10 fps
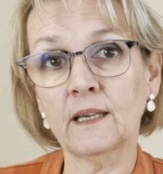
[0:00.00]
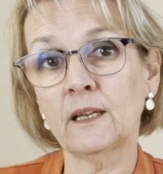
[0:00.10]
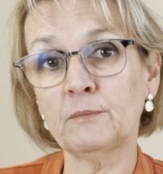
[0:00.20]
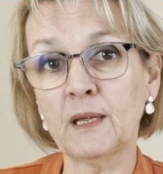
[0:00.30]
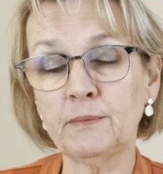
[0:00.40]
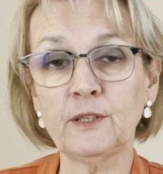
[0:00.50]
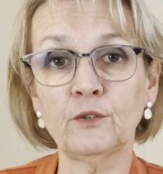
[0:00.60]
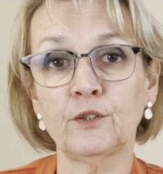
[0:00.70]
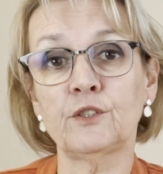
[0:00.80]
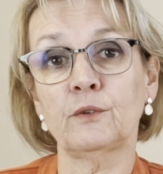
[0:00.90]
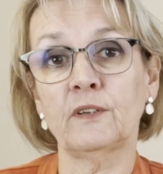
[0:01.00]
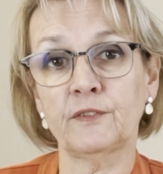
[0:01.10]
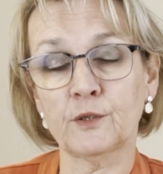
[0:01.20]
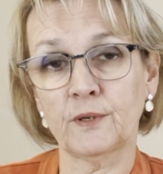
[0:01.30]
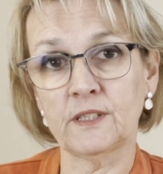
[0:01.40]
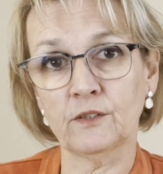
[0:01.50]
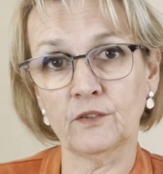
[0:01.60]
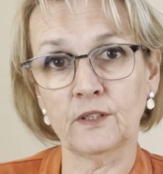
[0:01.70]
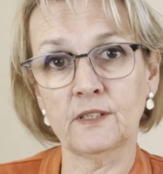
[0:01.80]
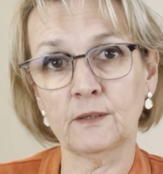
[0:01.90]
and maybe you could do it for 20 or
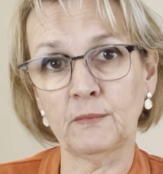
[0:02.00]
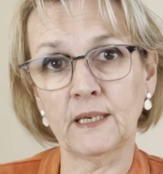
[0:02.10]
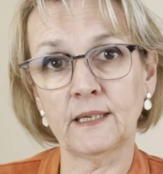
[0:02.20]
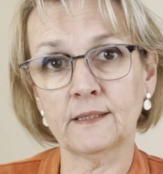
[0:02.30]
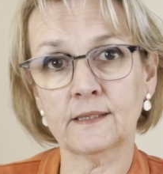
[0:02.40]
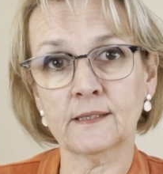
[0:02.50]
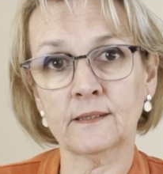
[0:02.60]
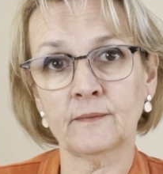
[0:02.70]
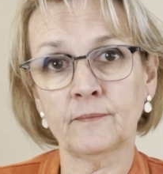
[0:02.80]
30 minutes.